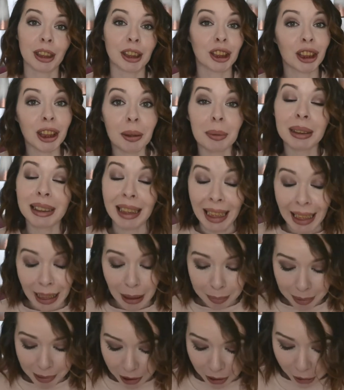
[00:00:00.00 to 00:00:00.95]
and she was
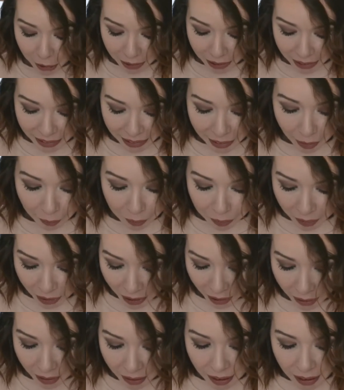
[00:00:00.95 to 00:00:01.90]
absolutely
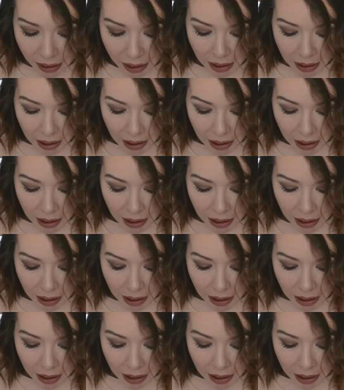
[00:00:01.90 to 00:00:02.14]
lovely.